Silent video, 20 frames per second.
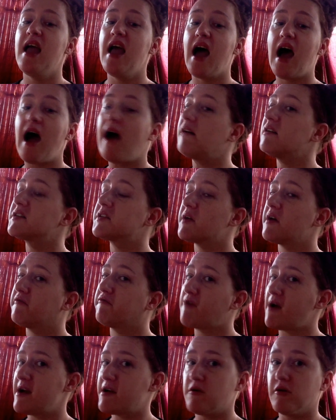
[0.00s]
i also had
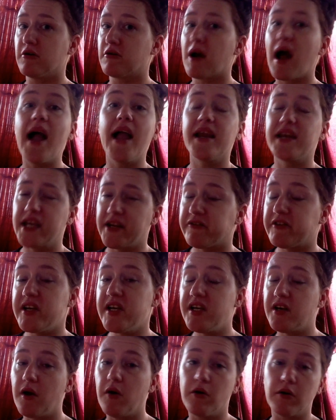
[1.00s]
fried okra i had never
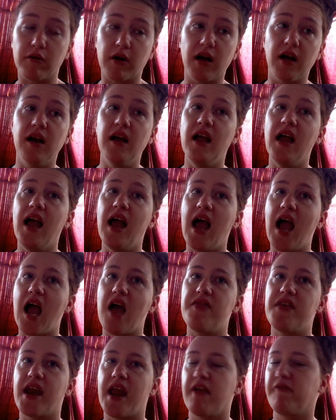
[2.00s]
eaten okra
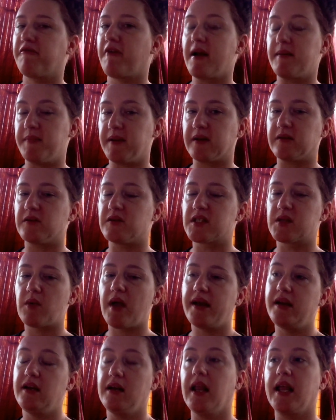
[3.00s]
and then i had fried pickles well
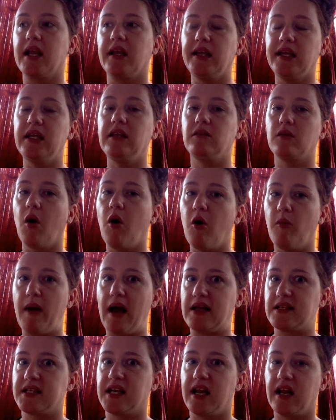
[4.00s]
i didn't like eat the whole
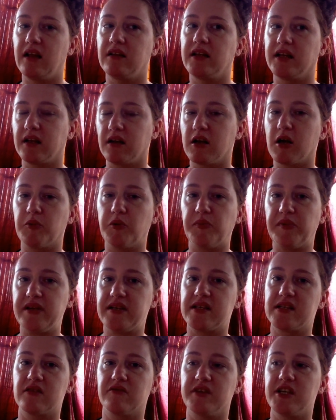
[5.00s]
basket i had like a couple
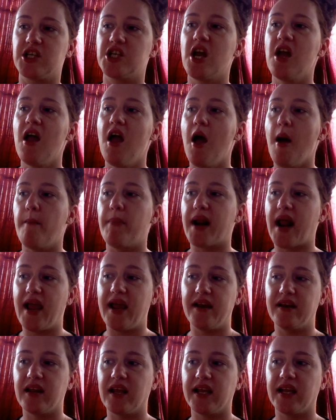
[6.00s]
pieces of each but i
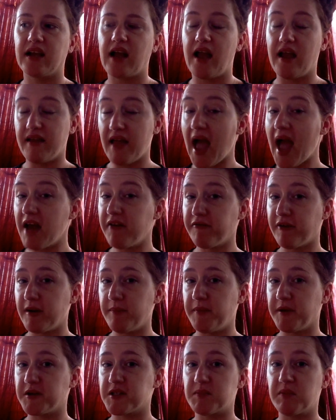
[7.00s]
had like i had fried
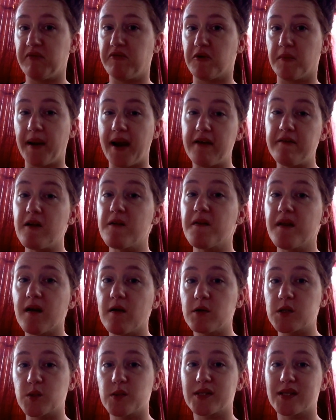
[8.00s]
pickles before but everything
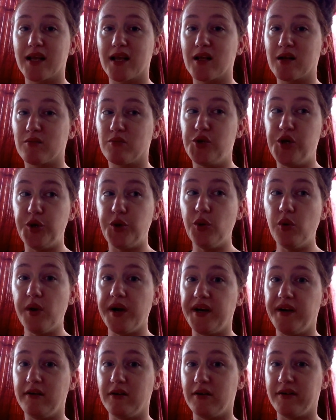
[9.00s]
else was like new
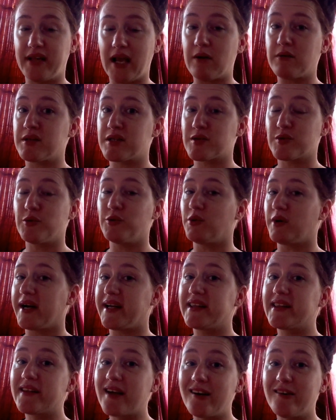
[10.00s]
and that was cool i
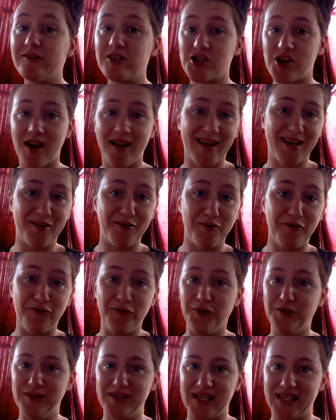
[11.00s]
love trying new
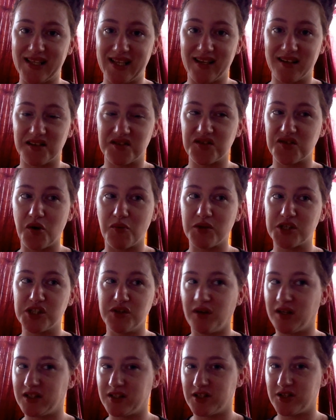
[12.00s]
food i think it's so much
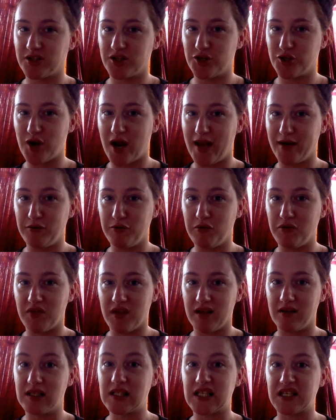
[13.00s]
fun just to try new
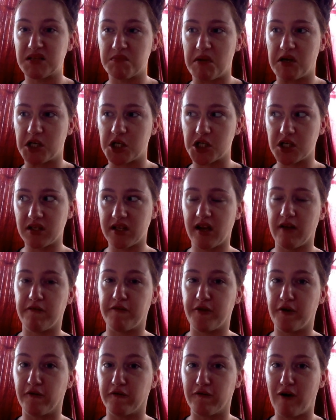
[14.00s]
things especially if
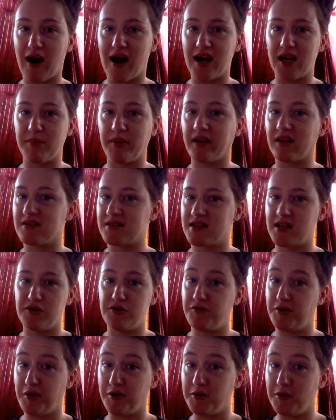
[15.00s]
they're fried because then you
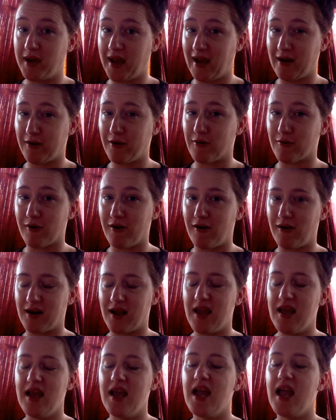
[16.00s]
know you can't go wrong.
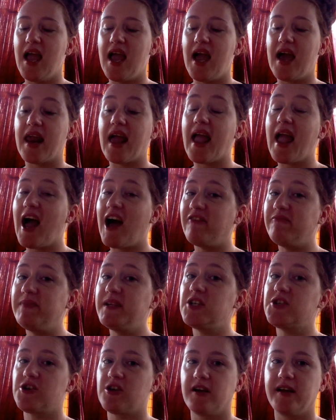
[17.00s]
And I have
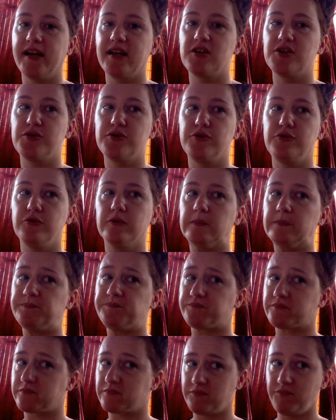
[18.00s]
been trying to
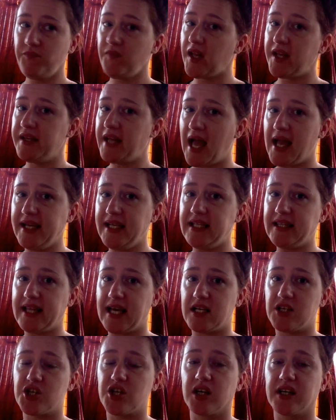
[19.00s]
not eat
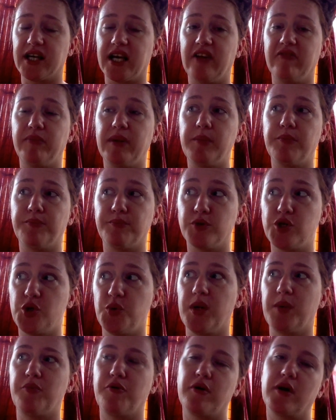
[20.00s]
that junk and I've been
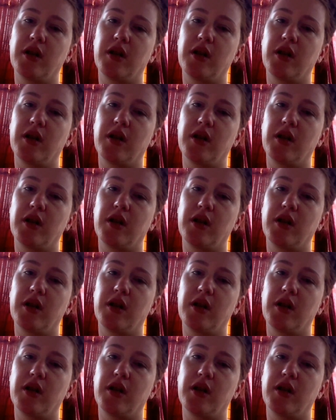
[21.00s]
doing pretty